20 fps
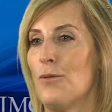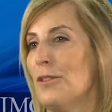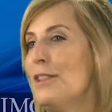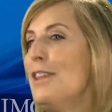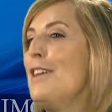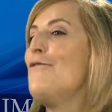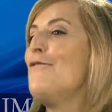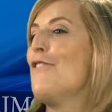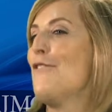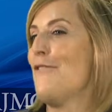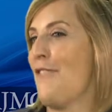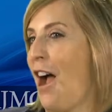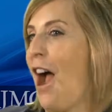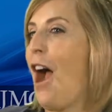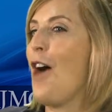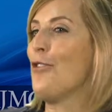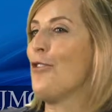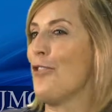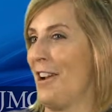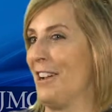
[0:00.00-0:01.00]
relief of
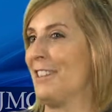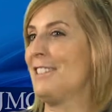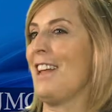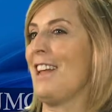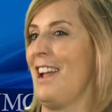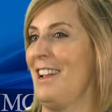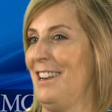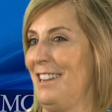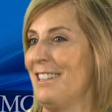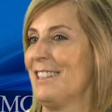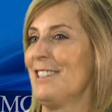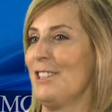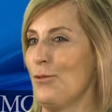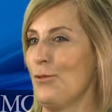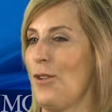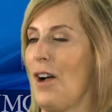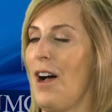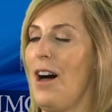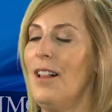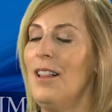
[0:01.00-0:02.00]
our anxieties as
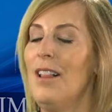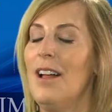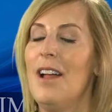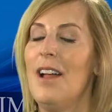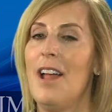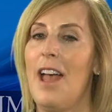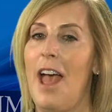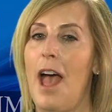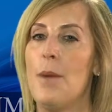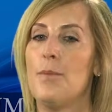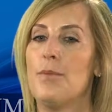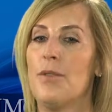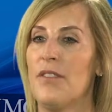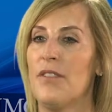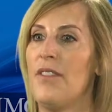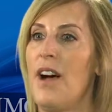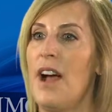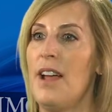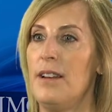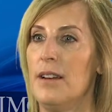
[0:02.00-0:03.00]
well, and
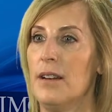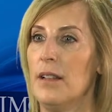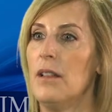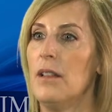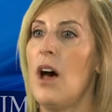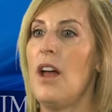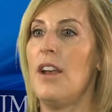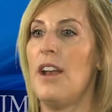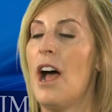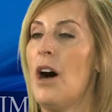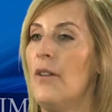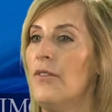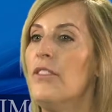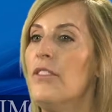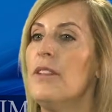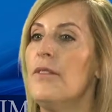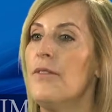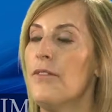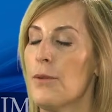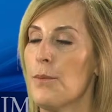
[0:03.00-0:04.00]
provided a lot of
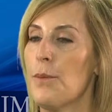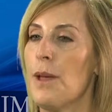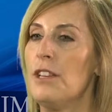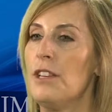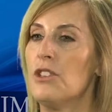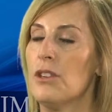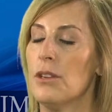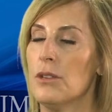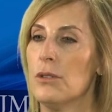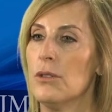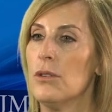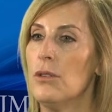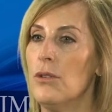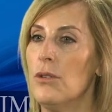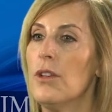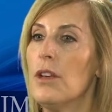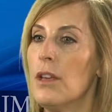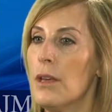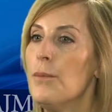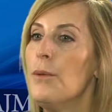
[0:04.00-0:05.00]
helpful information to
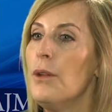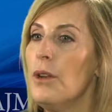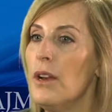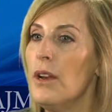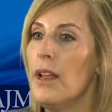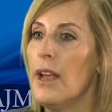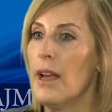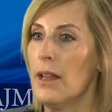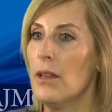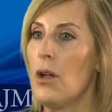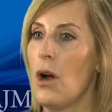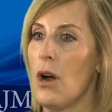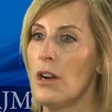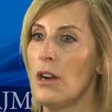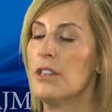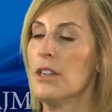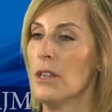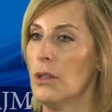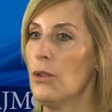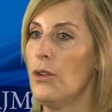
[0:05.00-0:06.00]
the community at
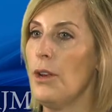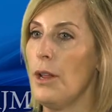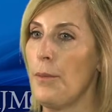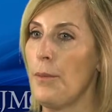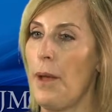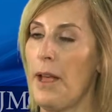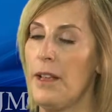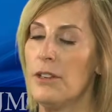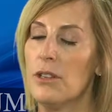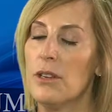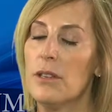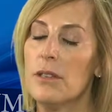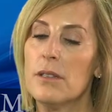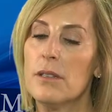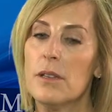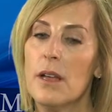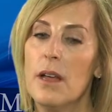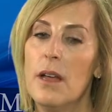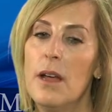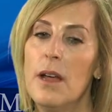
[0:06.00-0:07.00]
large, including
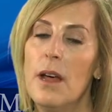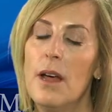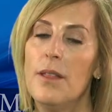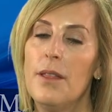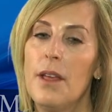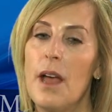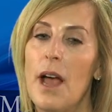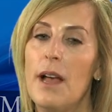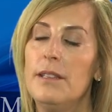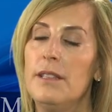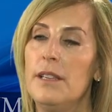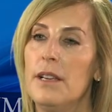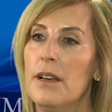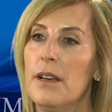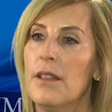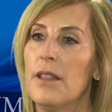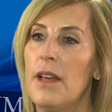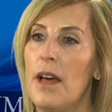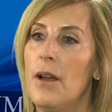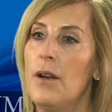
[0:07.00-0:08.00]
patients. The
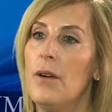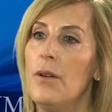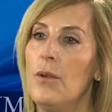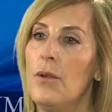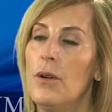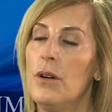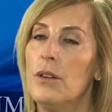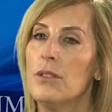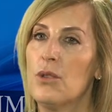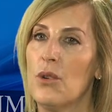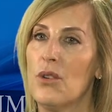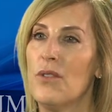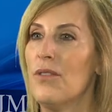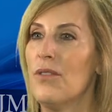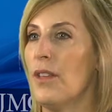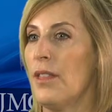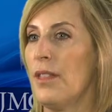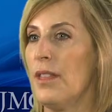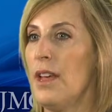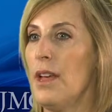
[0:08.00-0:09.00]
idea that sort of
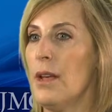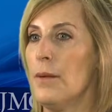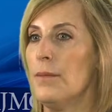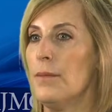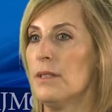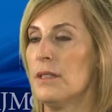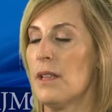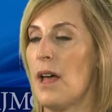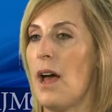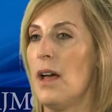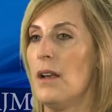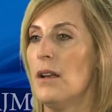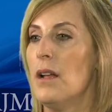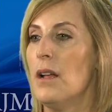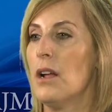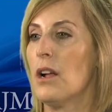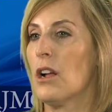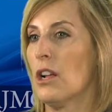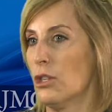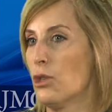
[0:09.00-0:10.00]
the theme is that
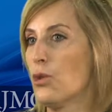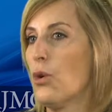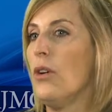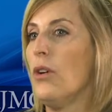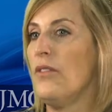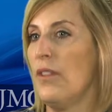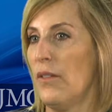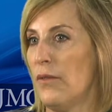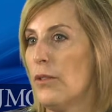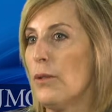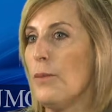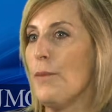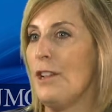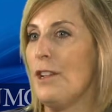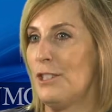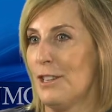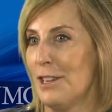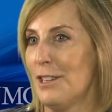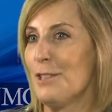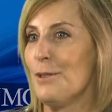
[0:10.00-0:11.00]
control of
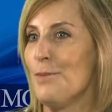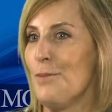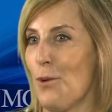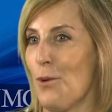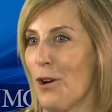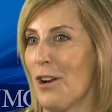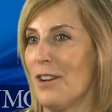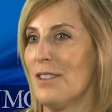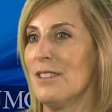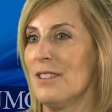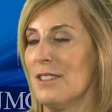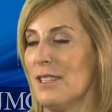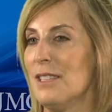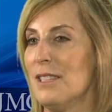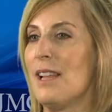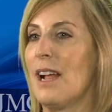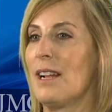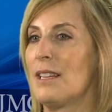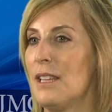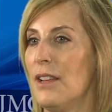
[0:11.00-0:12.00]
inflammation is important.
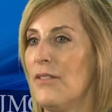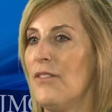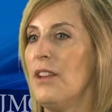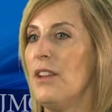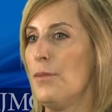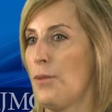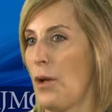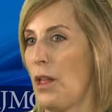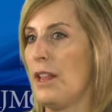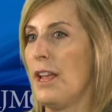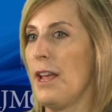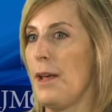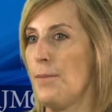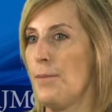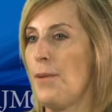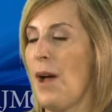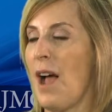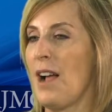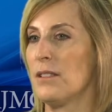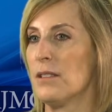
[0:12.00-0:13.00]
Disease activity probably
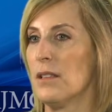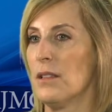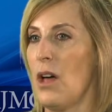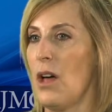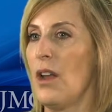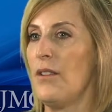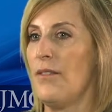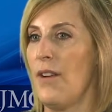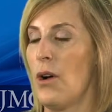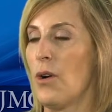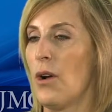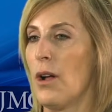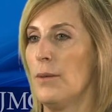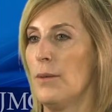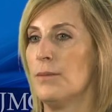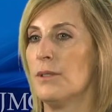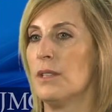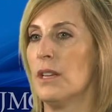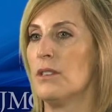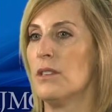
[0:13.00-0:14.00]
impacts a lot of
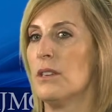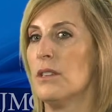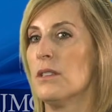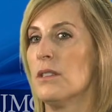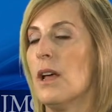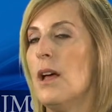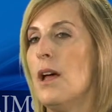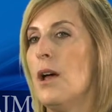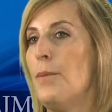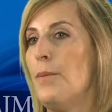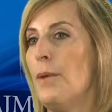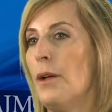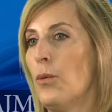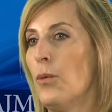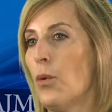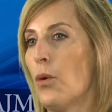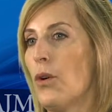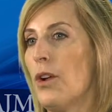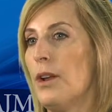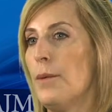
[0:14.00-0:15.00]
outcomes, such as being
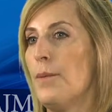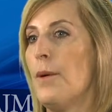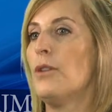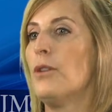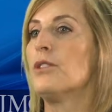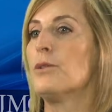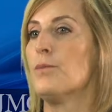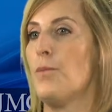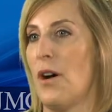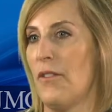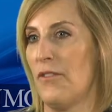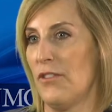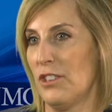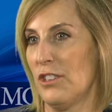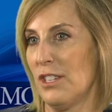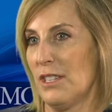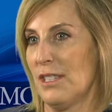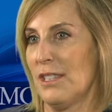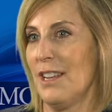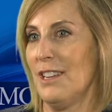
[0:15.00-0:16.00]
worried about small for
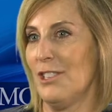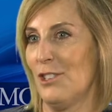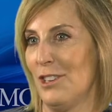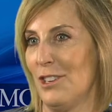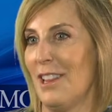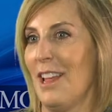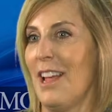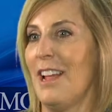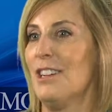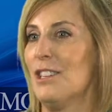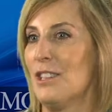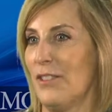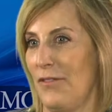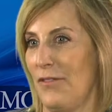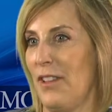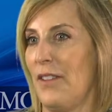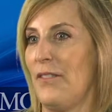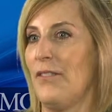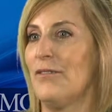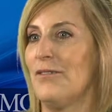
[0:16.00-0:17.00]
gestational age if
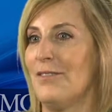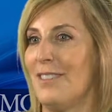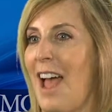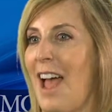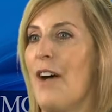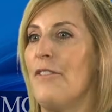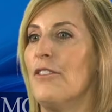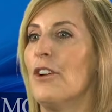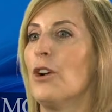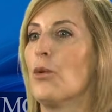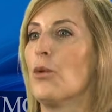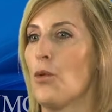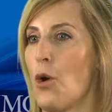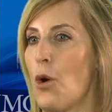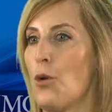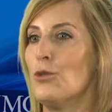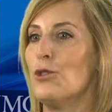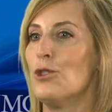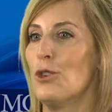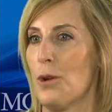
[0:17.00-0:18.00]
they haven't
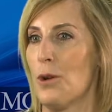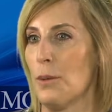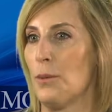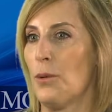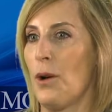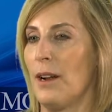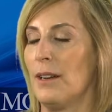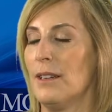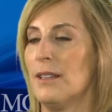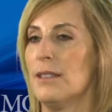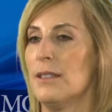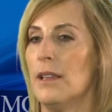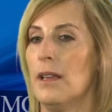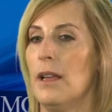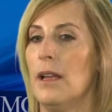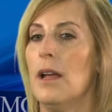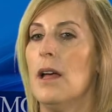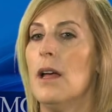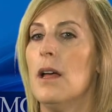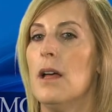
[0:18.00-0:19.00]
grown during pregnancy,